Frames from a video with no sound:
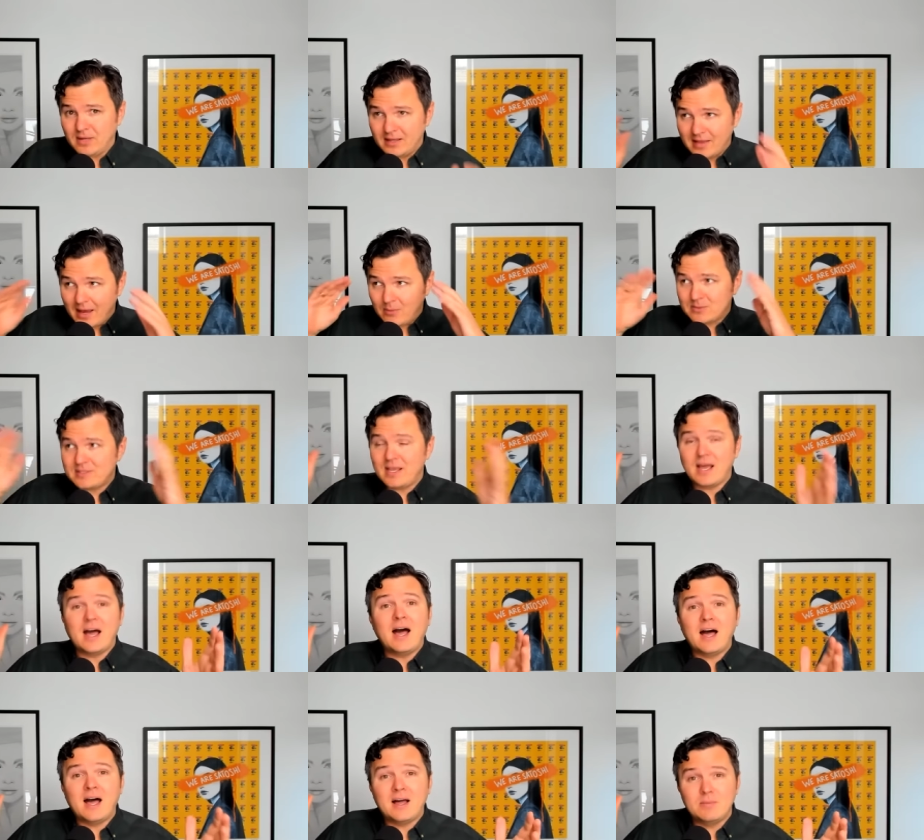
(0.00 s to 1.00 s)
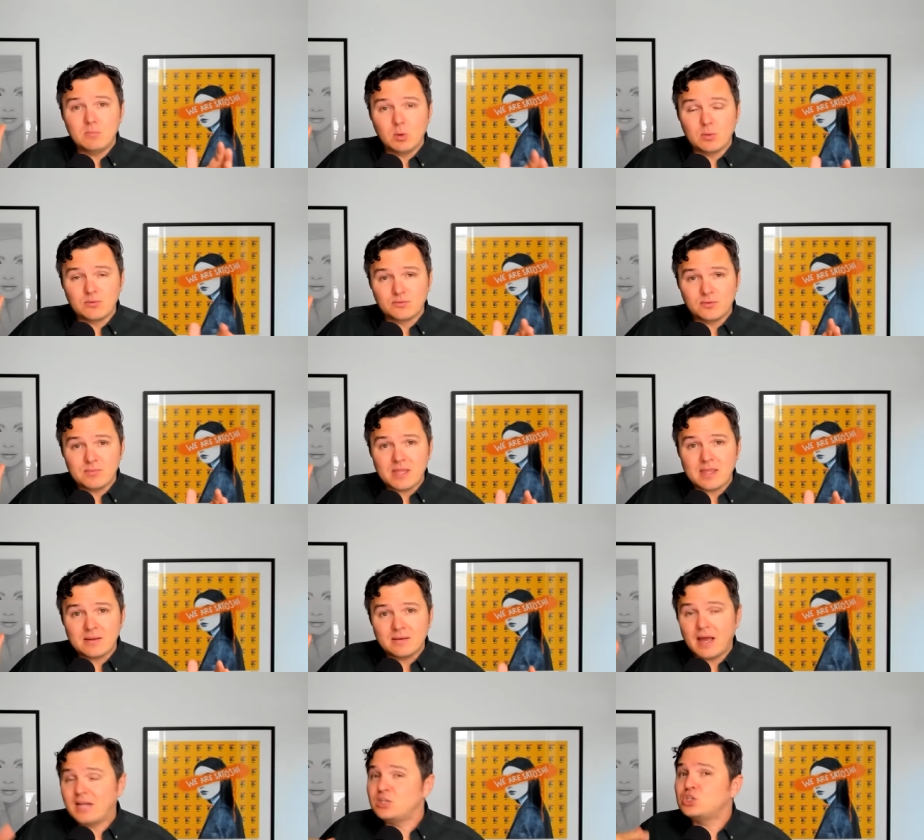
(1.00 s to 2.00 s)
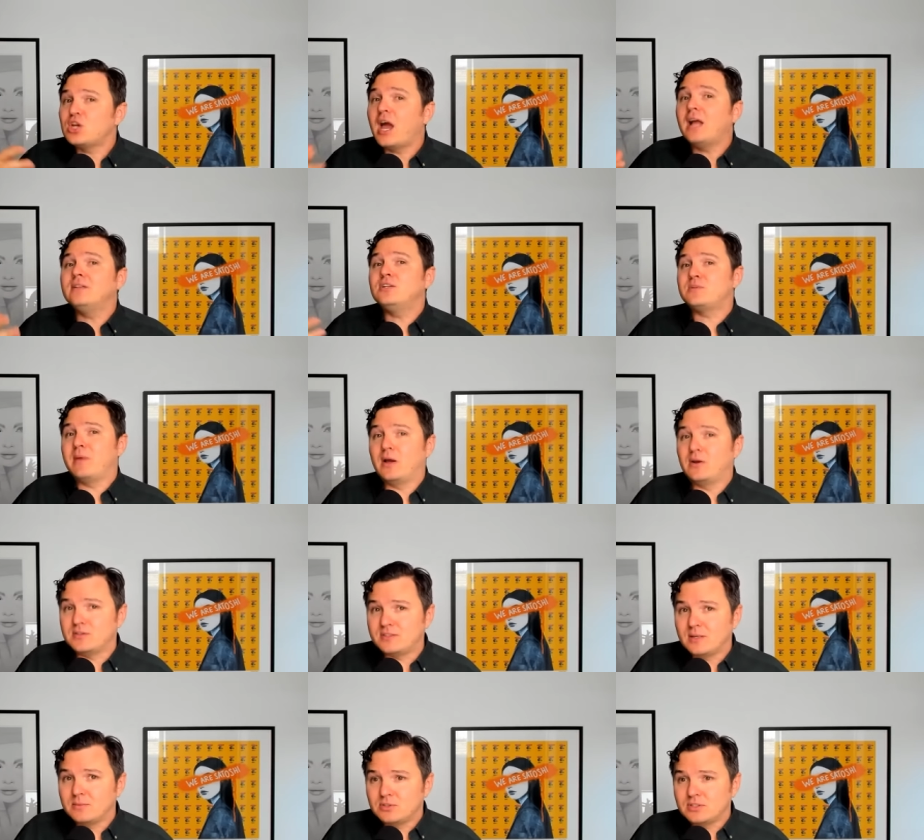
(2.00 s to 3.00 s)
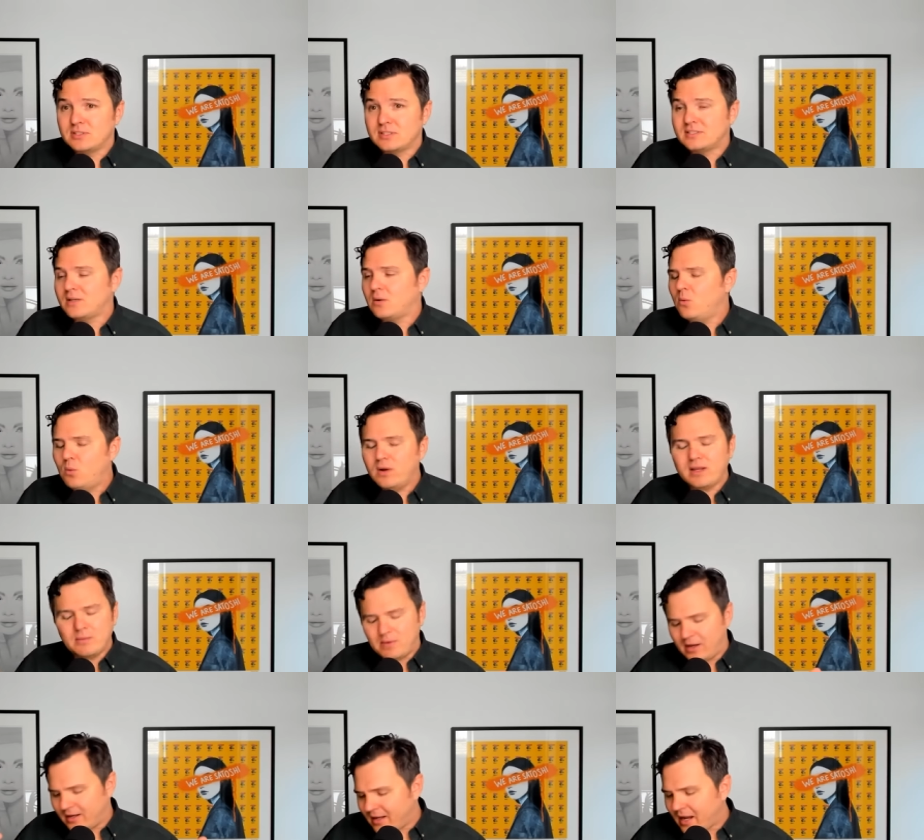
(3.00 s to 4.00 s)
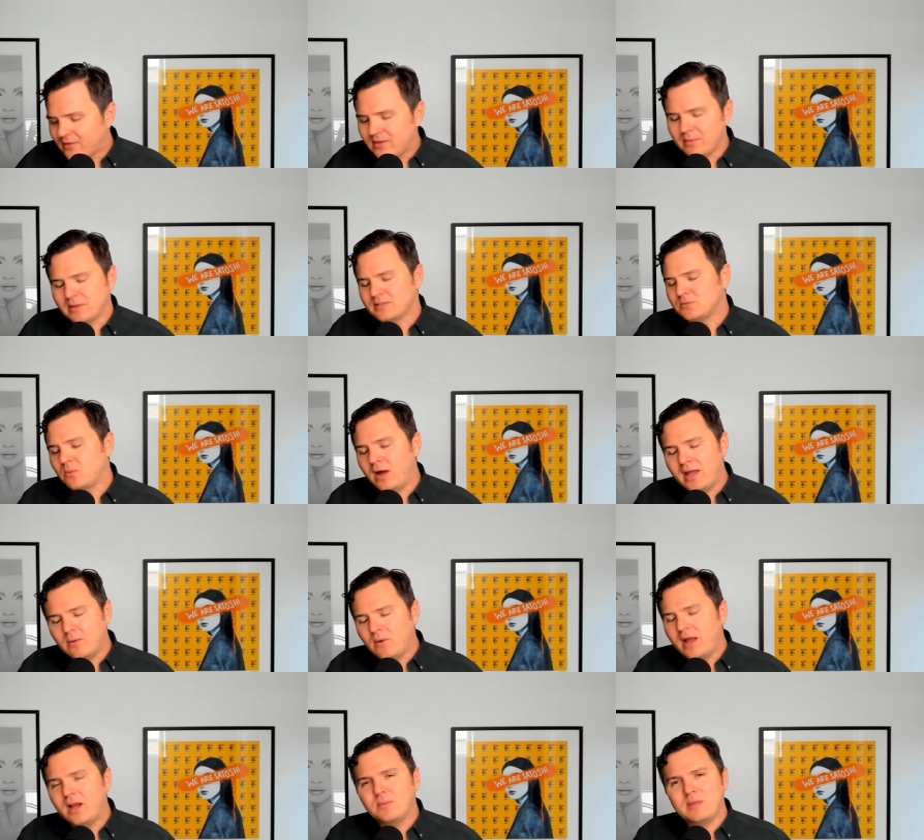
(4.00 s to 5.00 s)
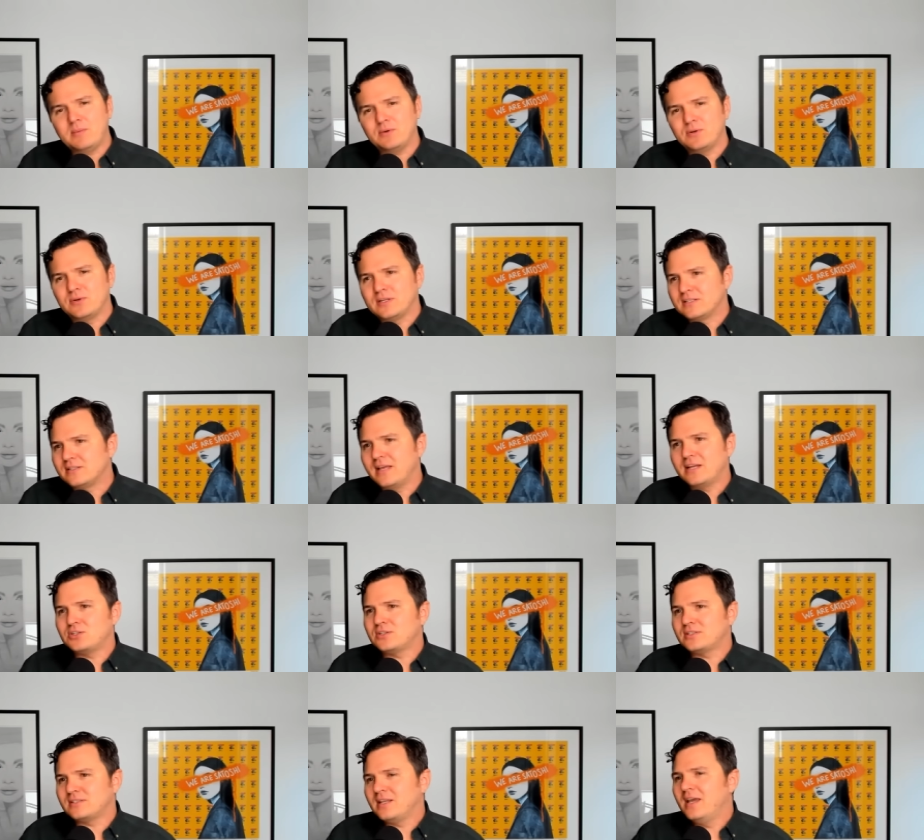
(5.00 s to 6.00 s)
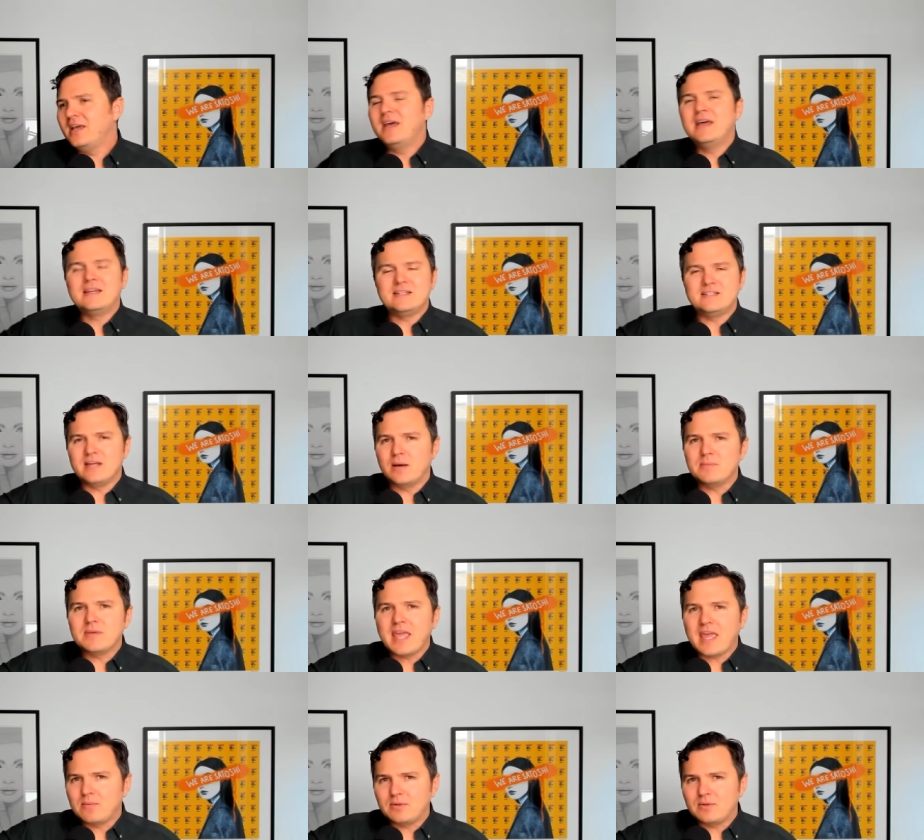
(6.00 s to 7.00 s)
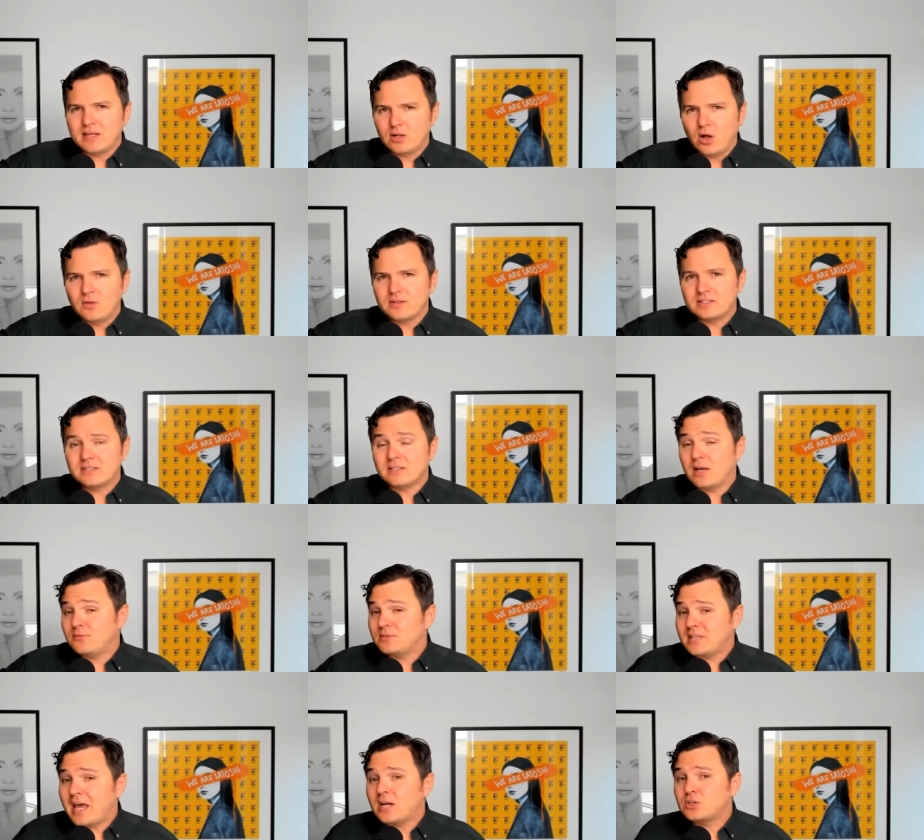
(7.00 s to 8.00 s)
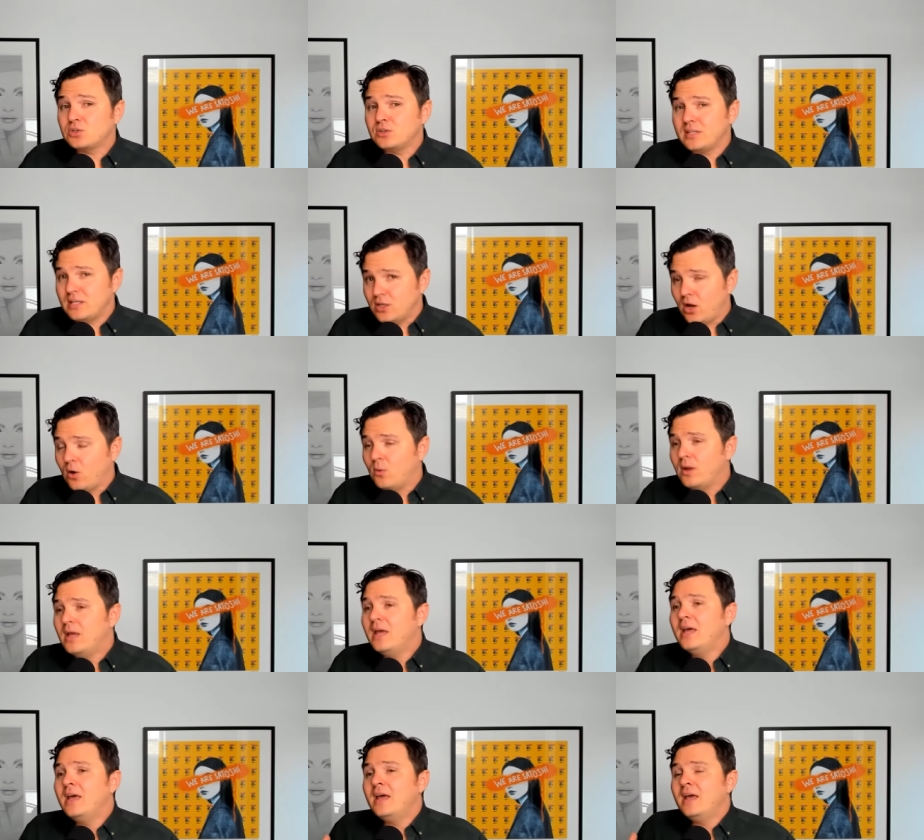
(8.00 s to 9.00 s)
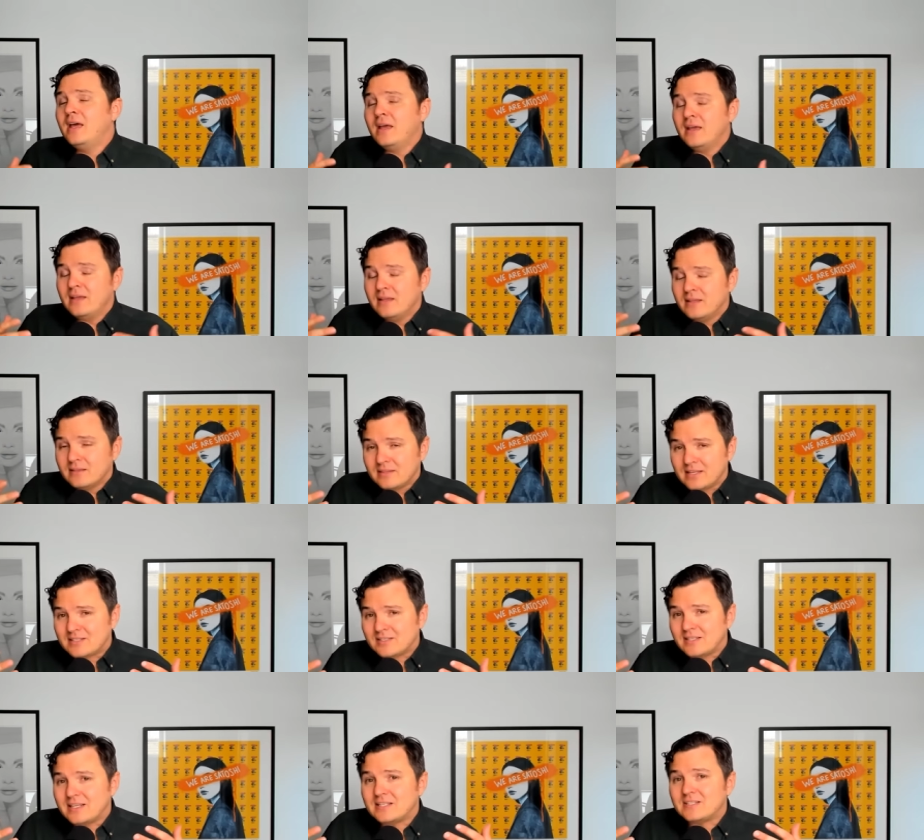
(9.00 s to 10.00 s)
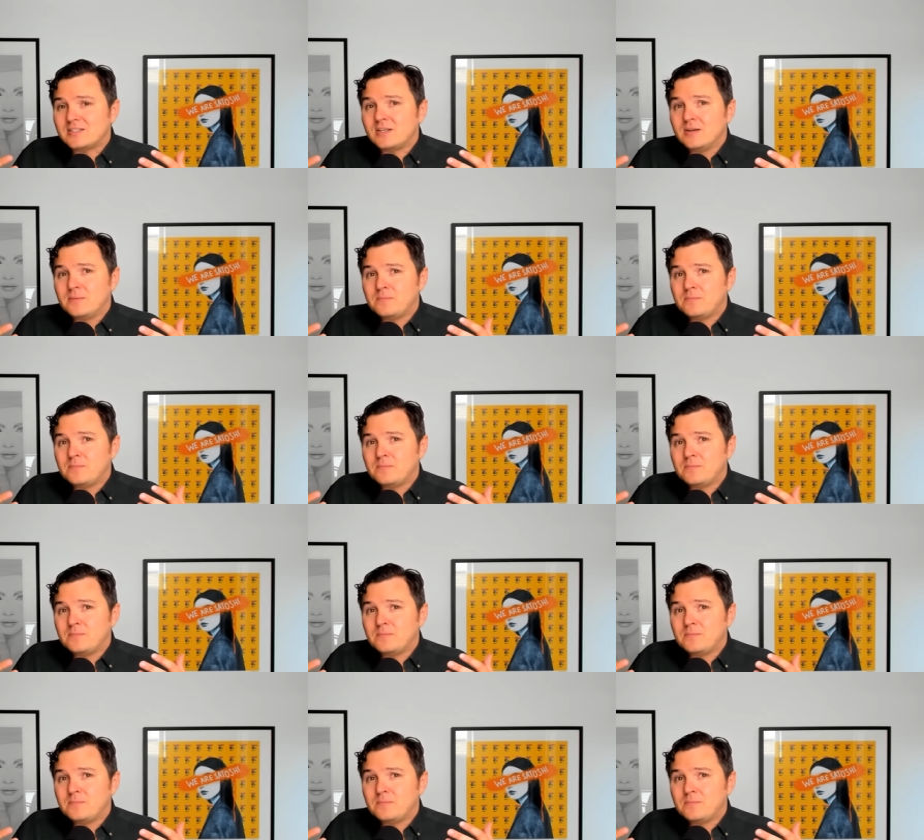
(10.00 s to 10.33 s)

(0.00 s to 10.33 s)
And that was the aha moment for me. I challenged my own assumptions. I said, well, what? Come on, you got to think about this. Why, why are people doing this? It's not just dumb gambling and all this stuff. It's actually, no, this is